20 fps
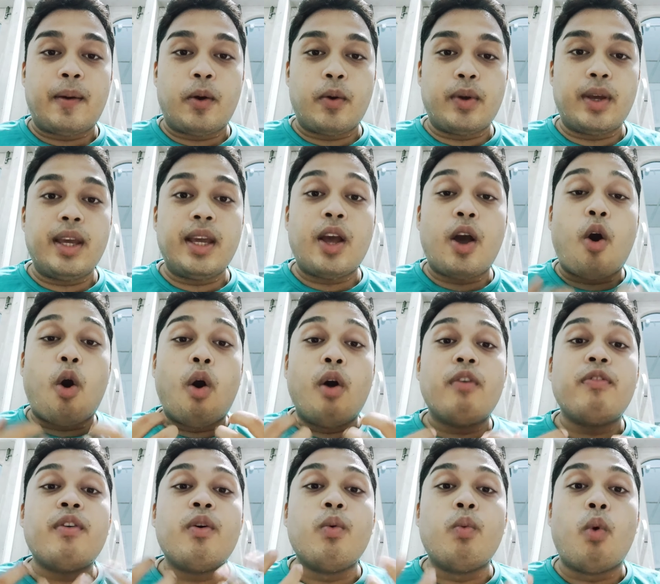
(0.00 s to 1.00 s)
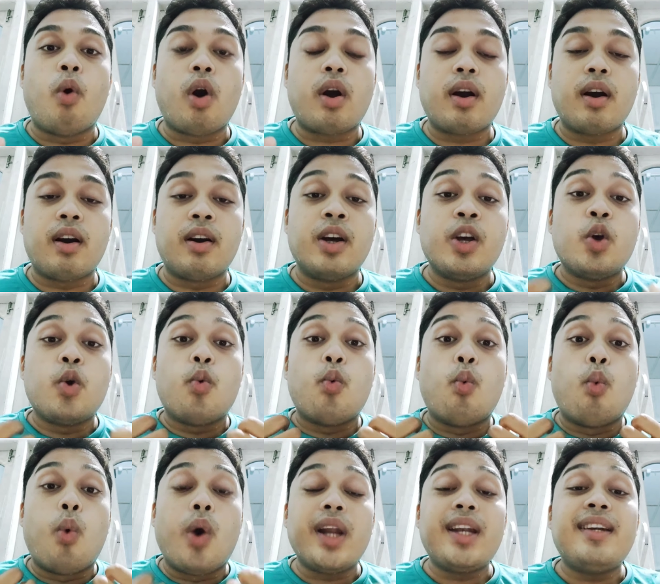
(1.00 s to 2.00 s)
okay, of a walker.
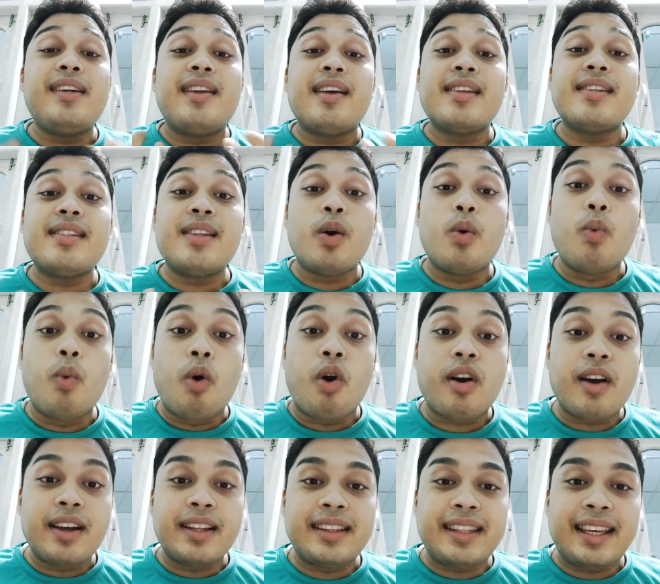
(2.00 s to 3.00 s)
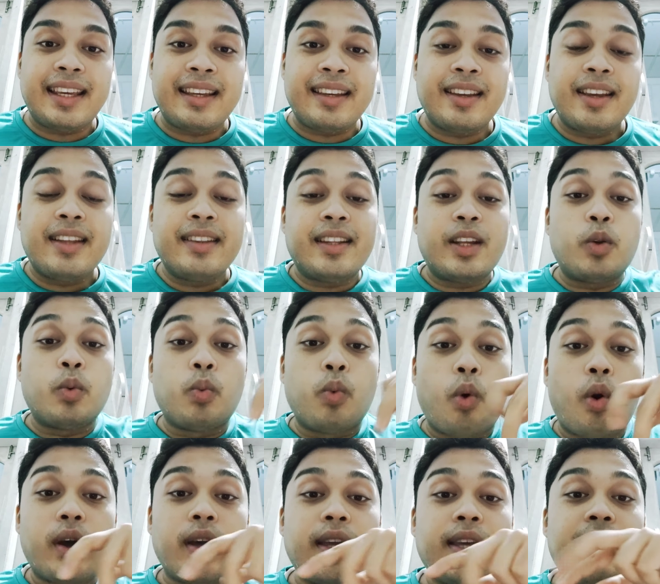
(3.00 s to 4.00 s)
What does the walker think, that
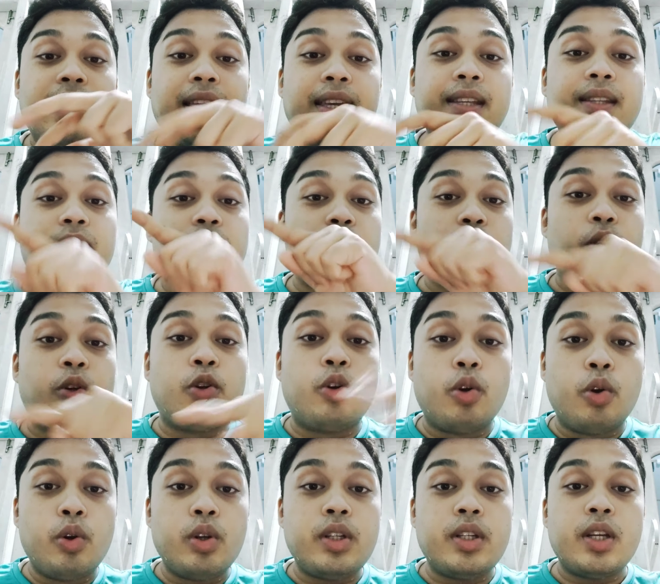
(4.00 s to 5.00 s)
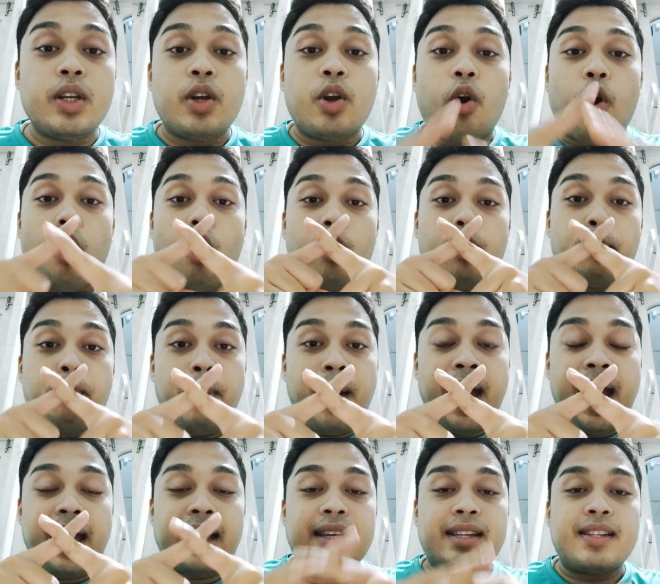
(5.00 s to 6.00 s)
walking is good or
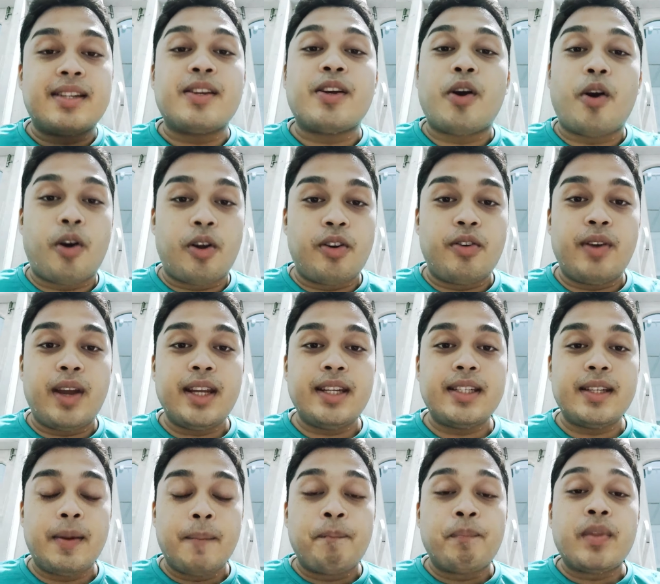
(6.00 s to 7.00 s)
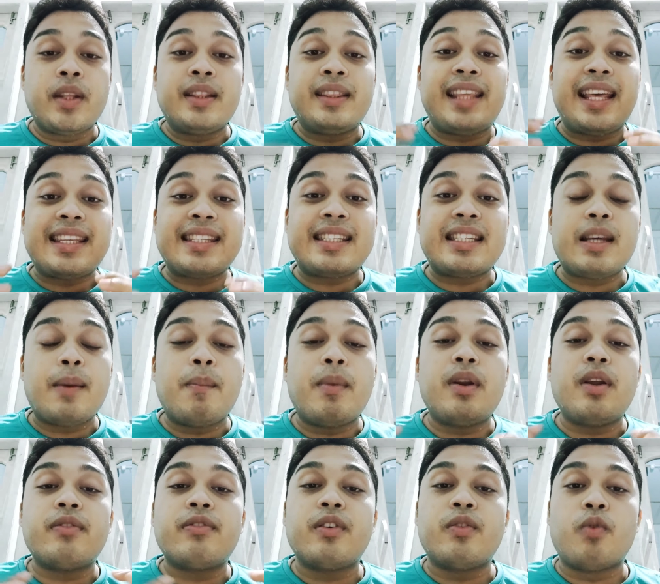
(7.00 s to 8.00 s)
bad? All right, testament
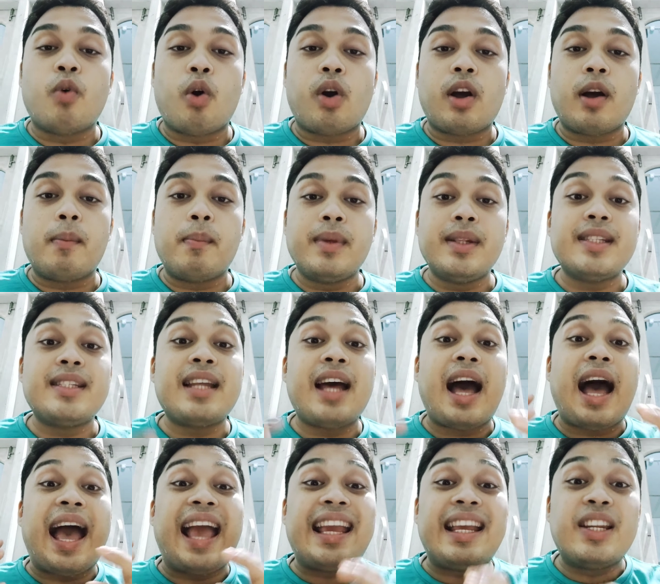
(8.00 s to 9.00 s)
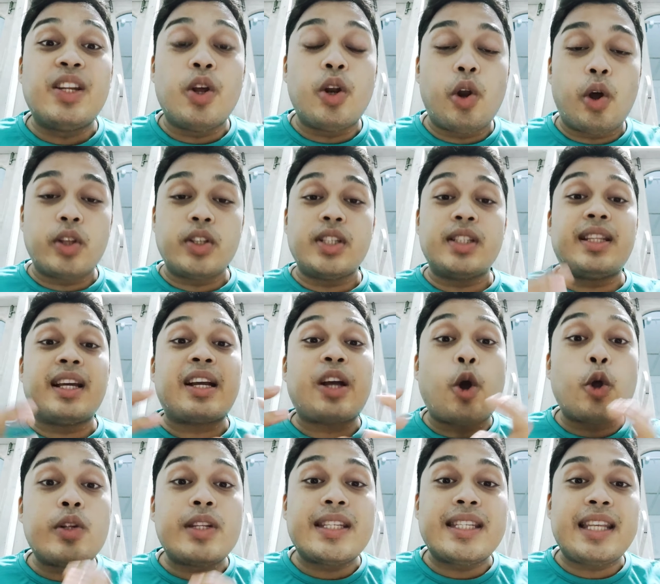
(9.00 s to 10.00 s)
of a walker means the ideology, the
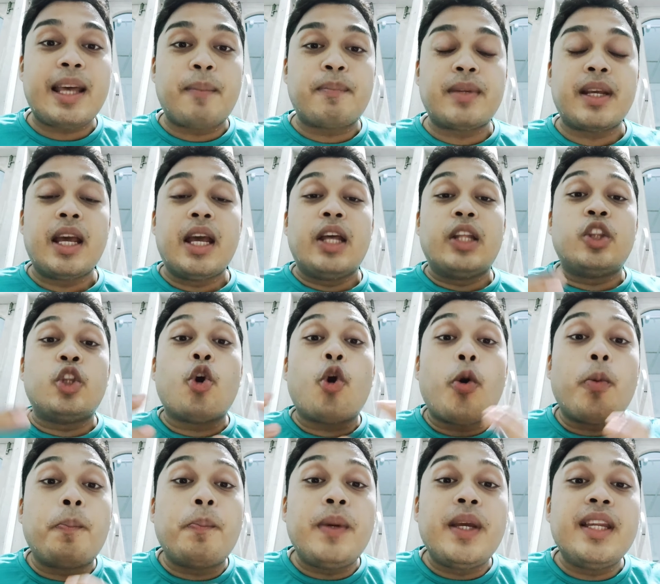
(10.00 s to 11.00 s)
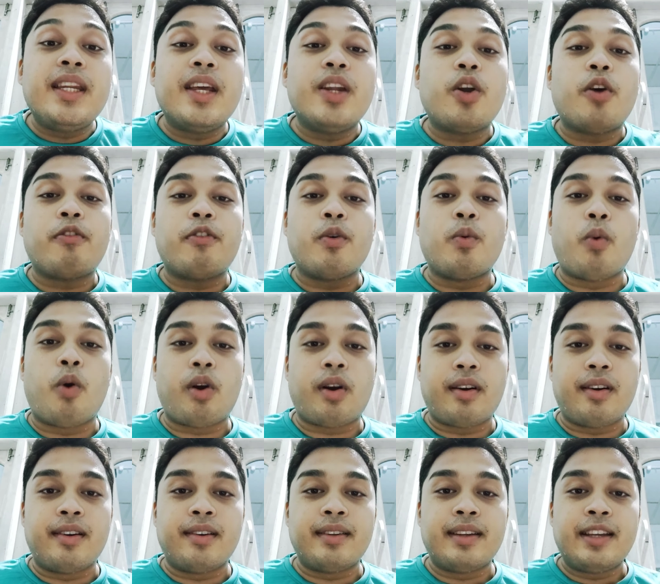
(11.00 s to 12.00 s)
concept, the opinion of a
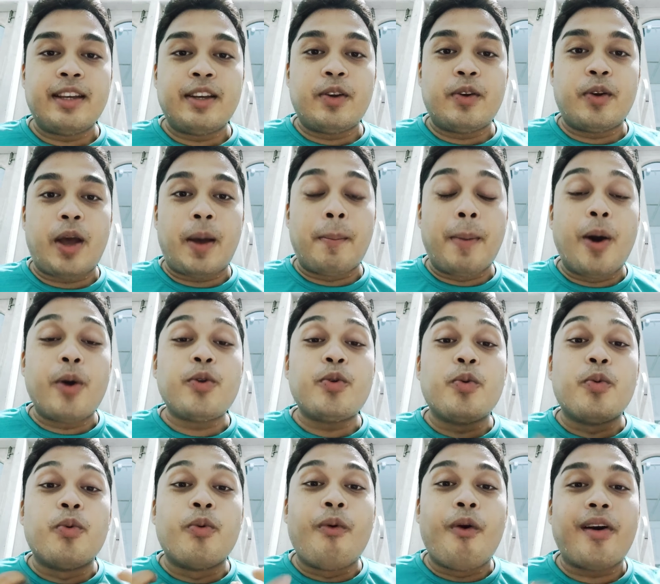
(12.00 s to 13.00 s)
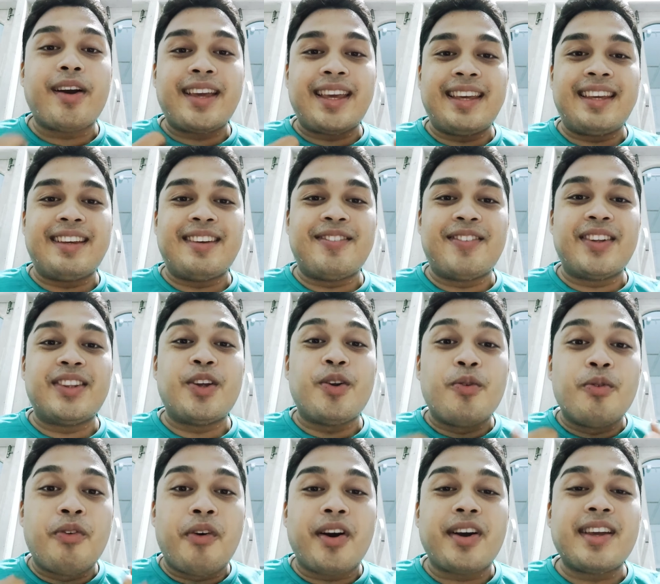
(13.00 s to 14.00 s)
walker about walking, whether
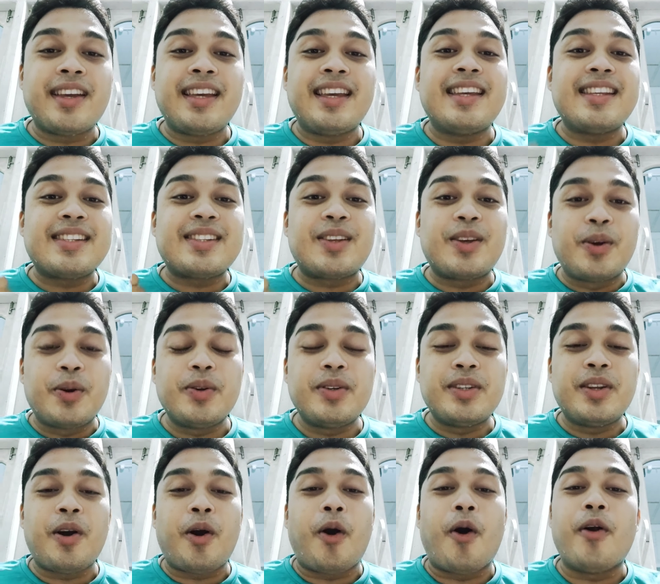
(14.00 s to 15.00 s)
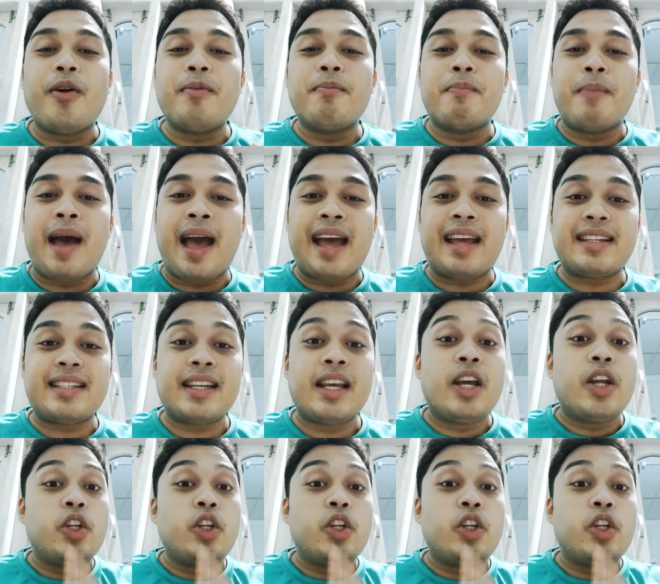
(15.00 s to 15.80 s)
walking is good or bad.